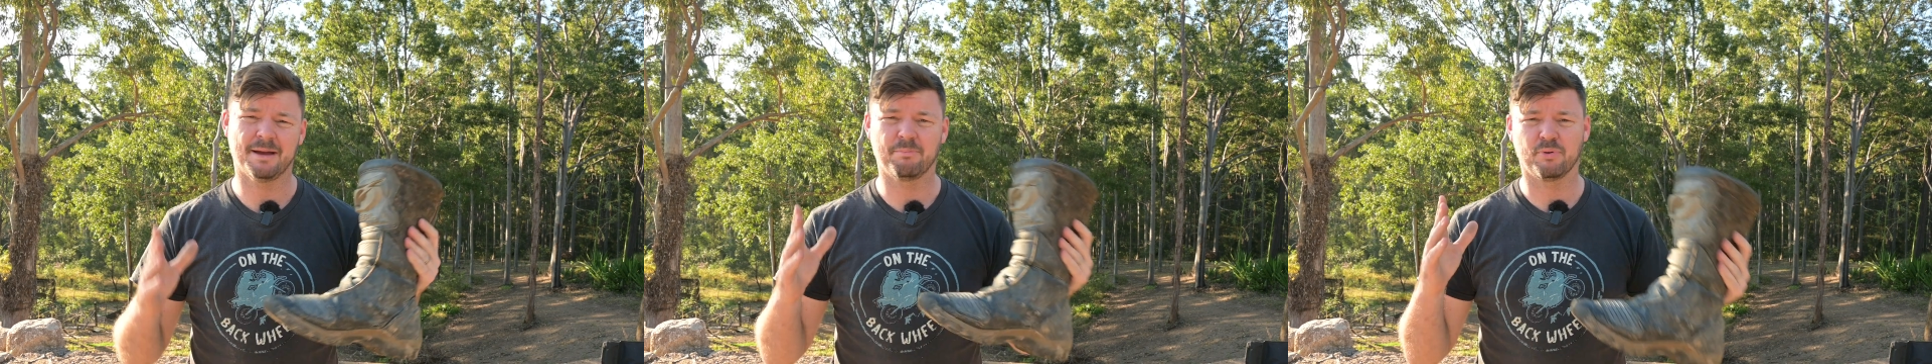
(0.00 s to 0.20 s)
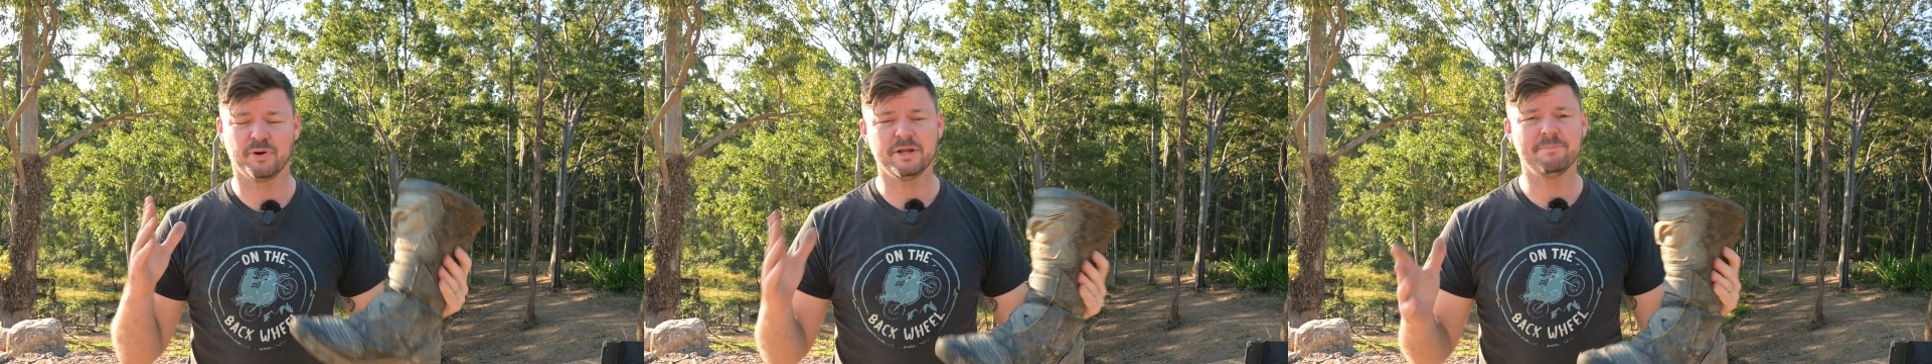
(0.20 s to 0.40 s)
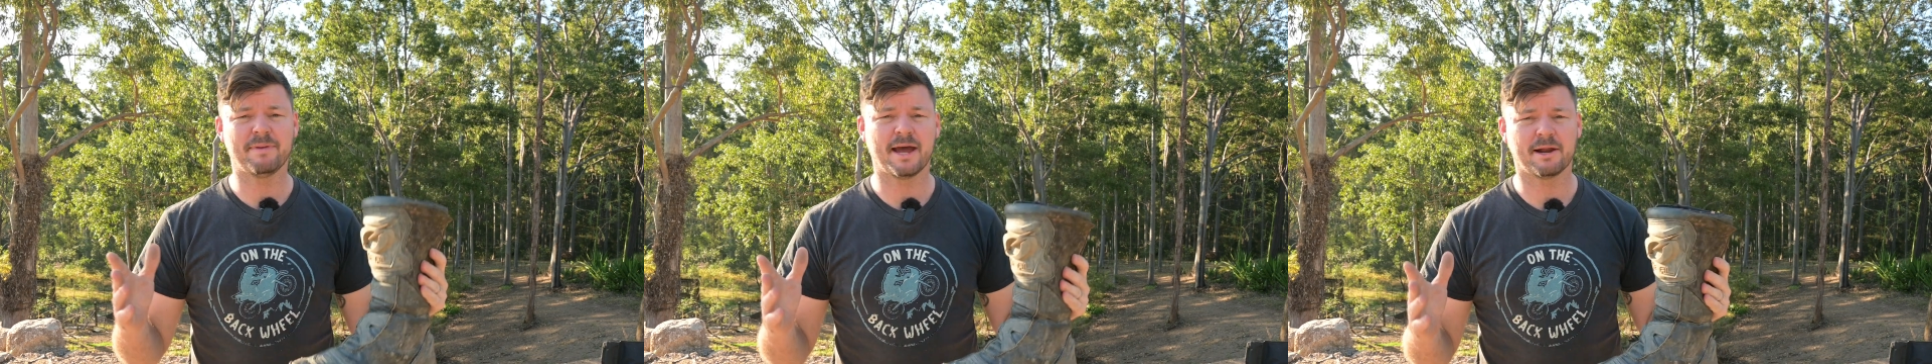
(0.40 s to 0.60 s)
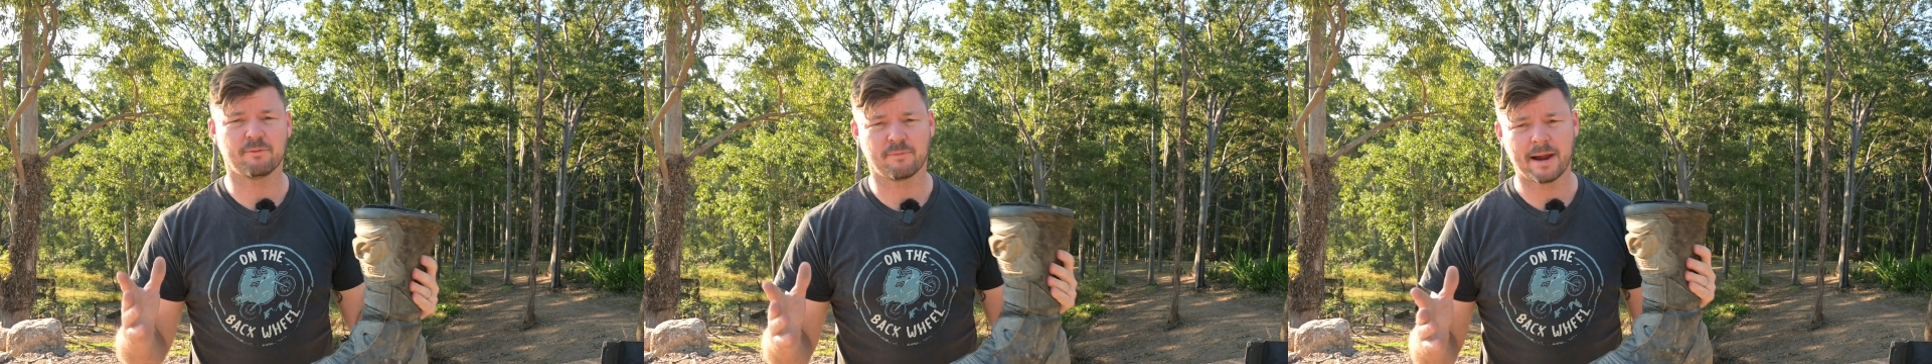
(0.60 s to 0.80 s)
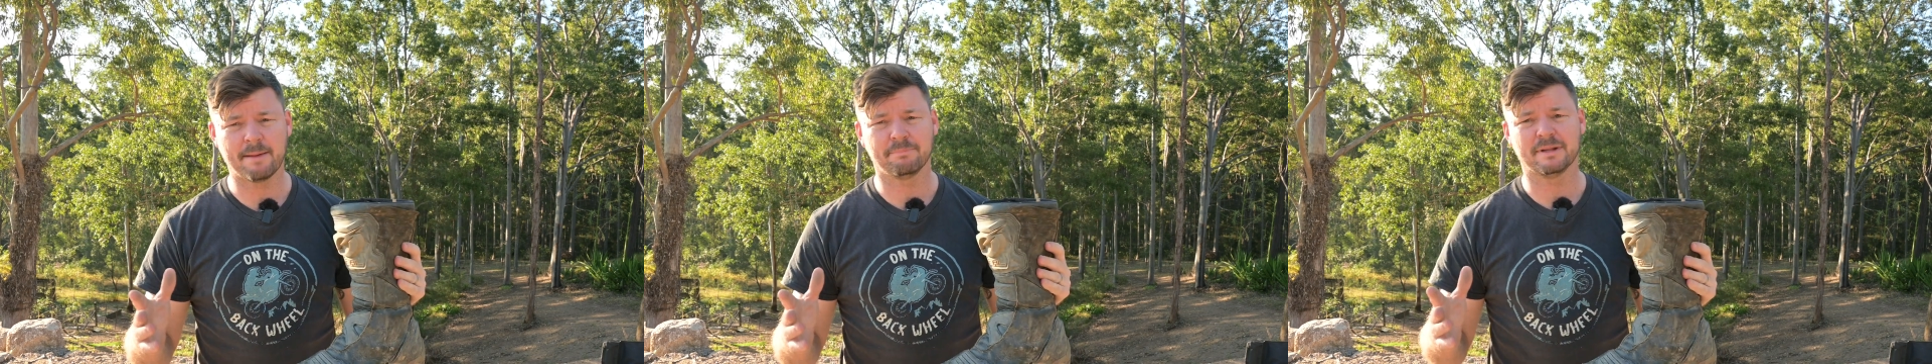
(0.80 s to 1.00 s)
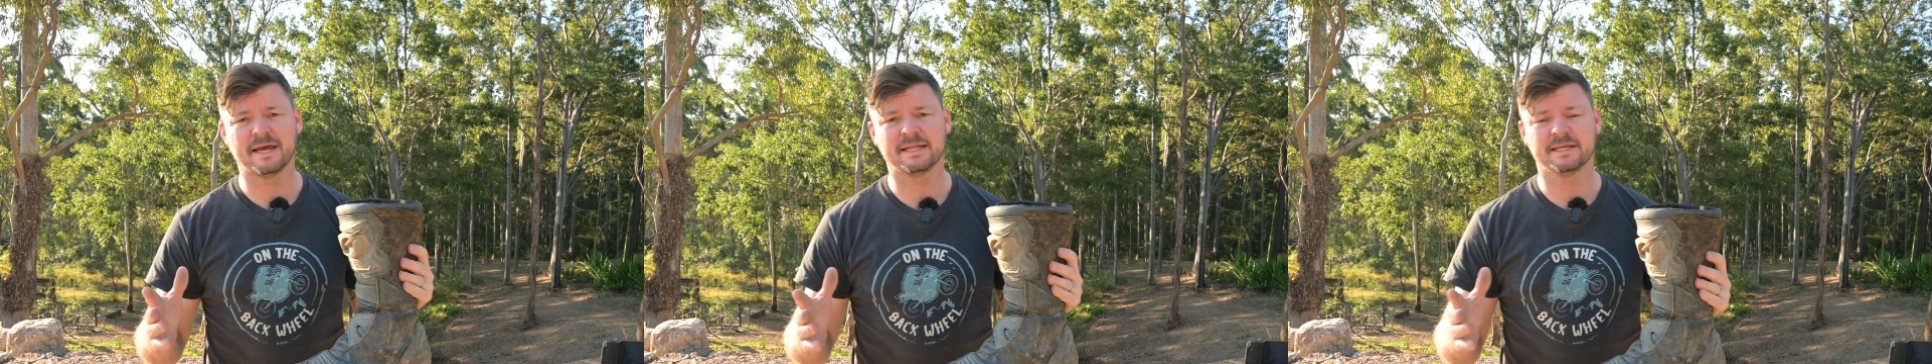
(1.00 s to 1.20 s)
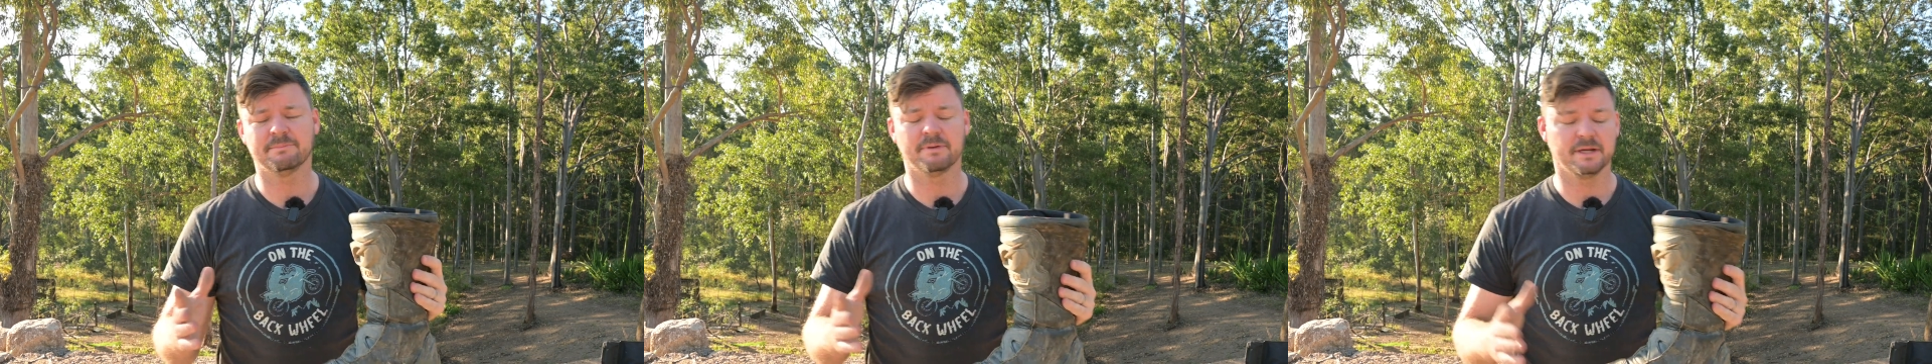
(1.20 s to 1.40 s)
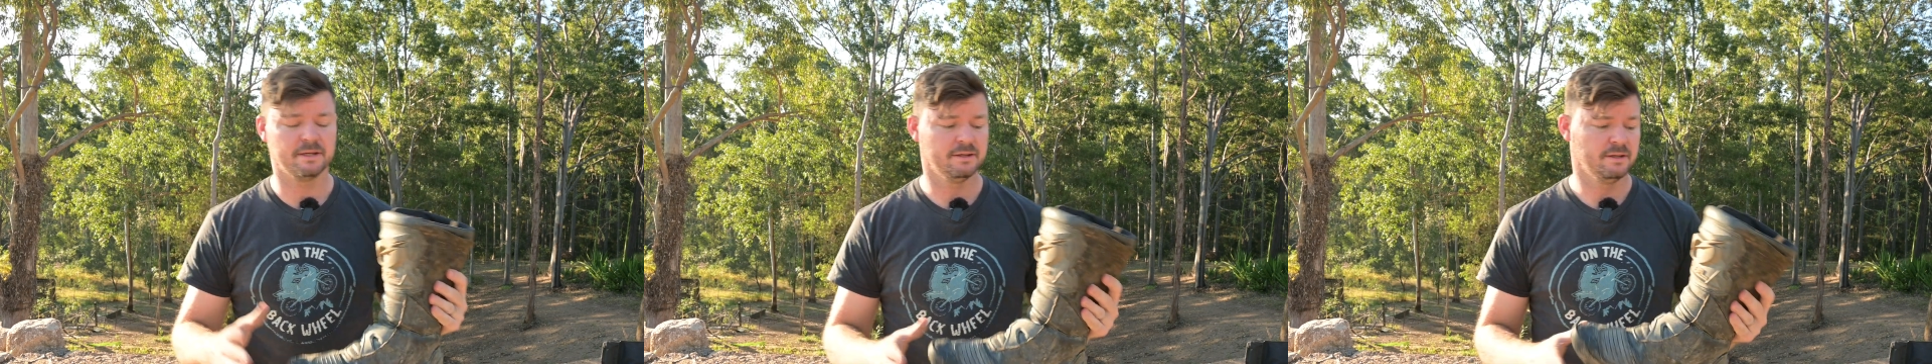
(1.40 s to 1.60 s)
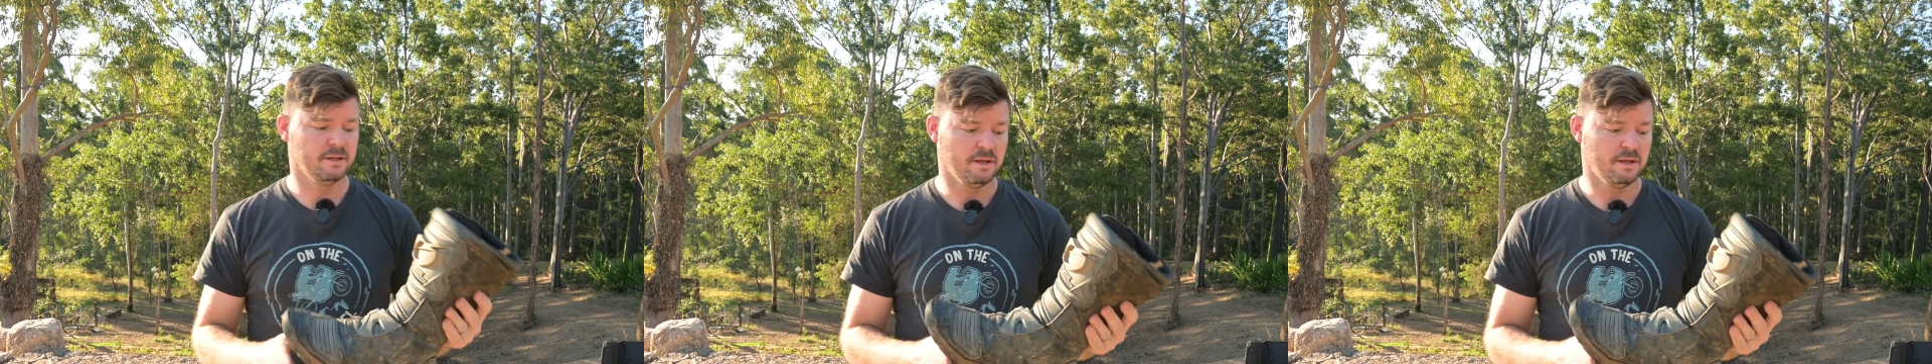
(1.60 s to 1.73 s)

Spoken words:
a pretty bad rap lately, but